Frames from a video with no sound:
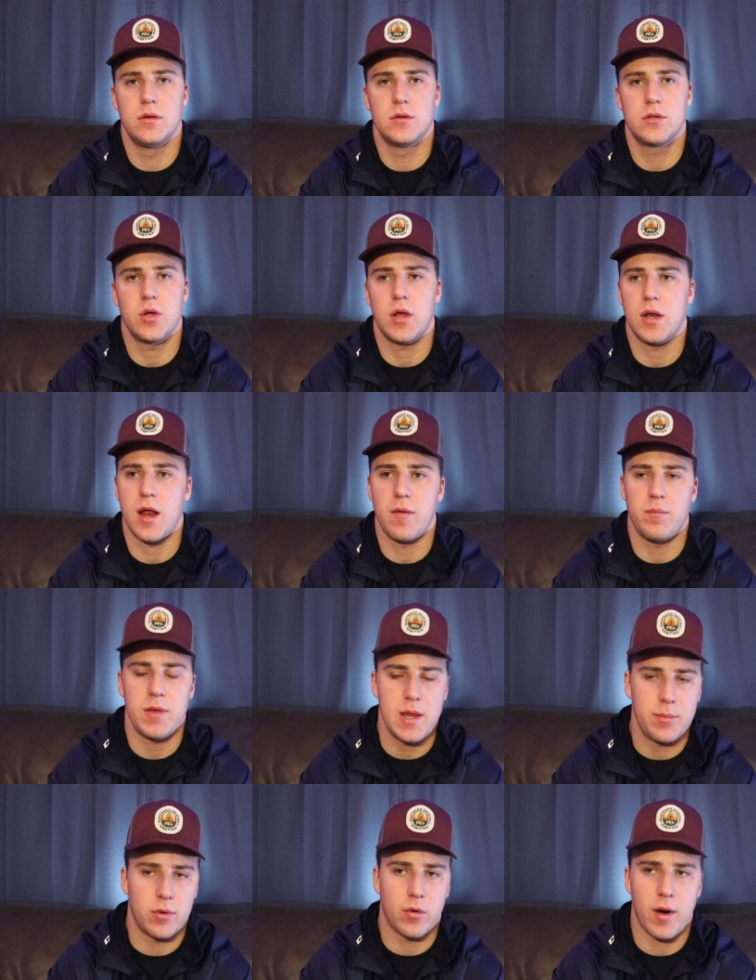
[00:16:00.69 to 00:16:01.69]
So you can have
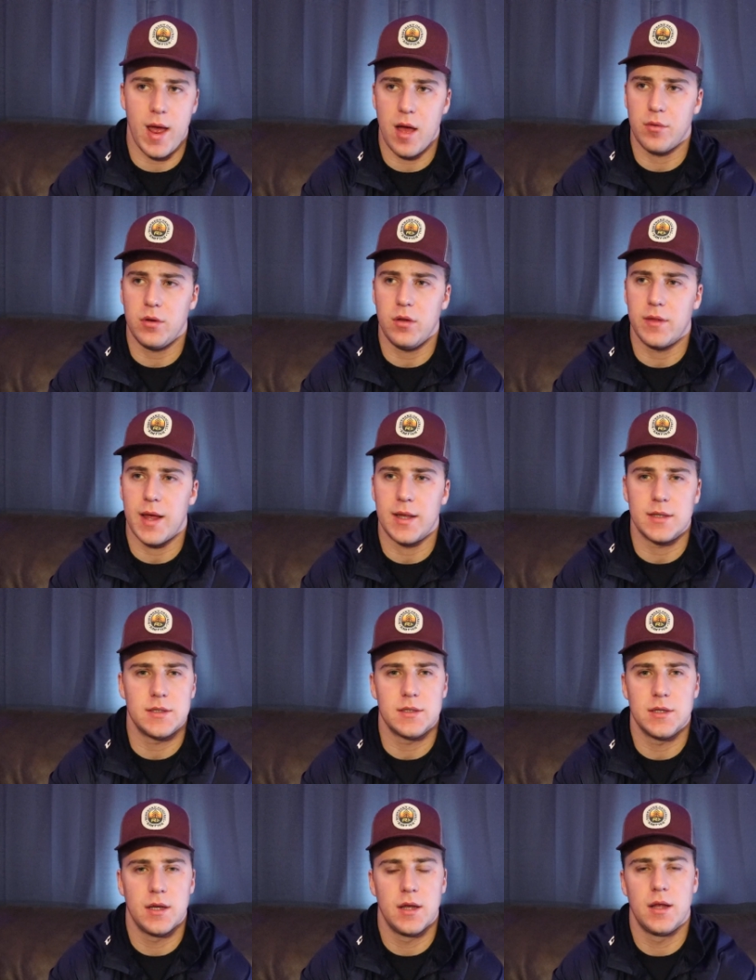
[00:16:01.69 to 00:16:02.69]
people around you
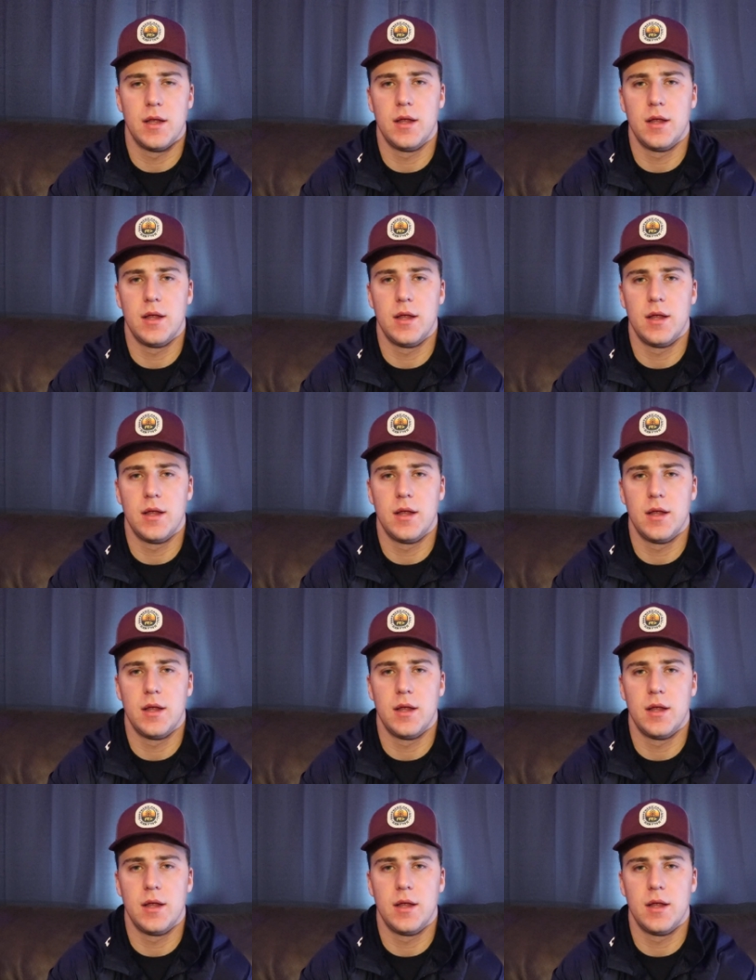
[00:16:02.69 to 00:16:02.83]
that's,